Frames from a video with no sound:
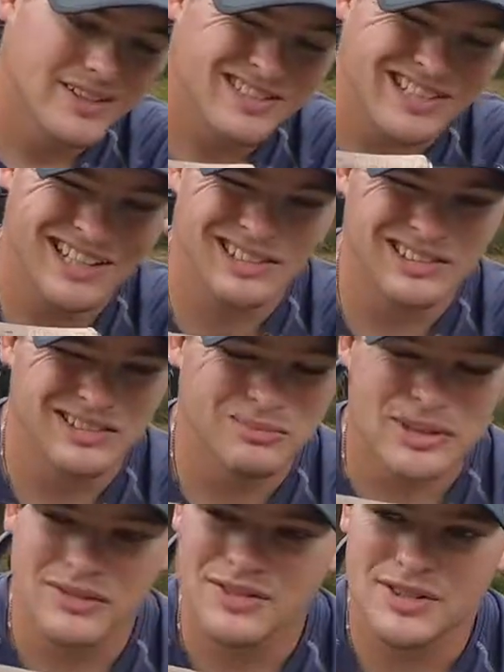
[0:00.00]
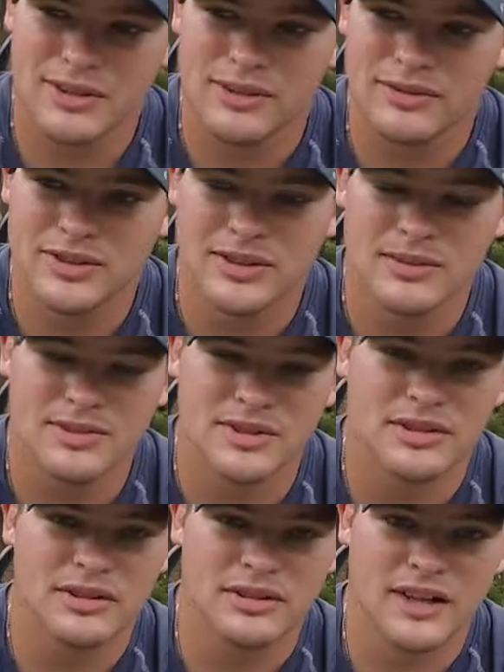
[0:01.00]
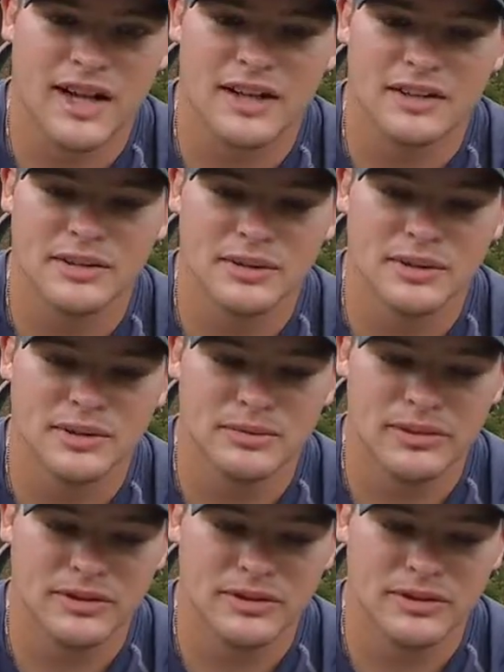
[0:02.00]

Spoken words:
It's got a little bit of soft tip, so you can kind of do it,